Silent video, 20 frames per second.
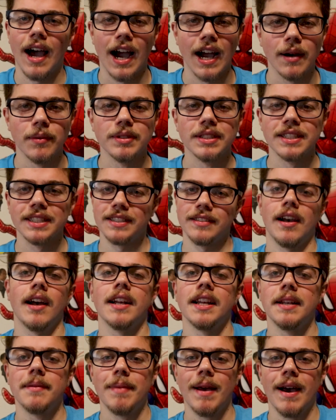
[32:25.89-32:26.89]
I was
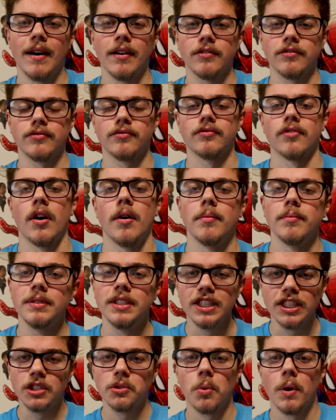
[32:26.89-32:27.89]
excited about from
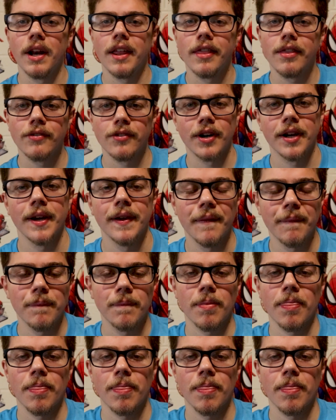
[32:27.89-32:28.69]
D23.